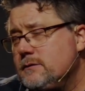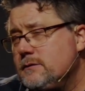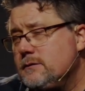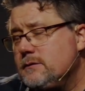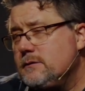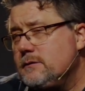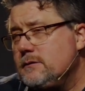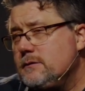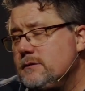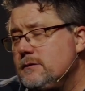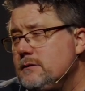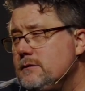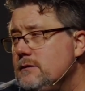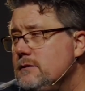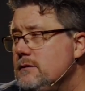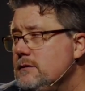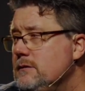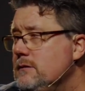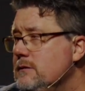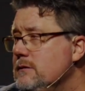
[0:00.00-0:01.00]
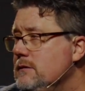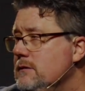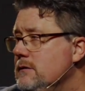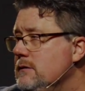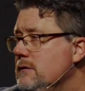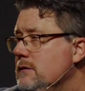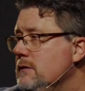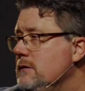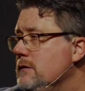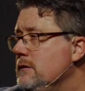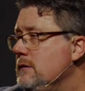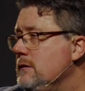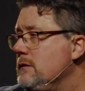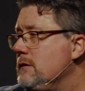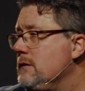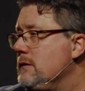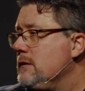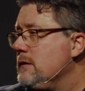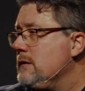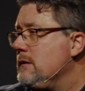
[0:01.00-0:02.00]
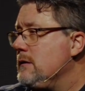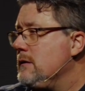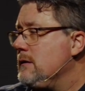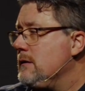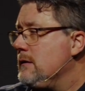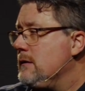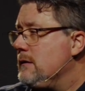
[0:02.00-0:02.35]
Nothing is said.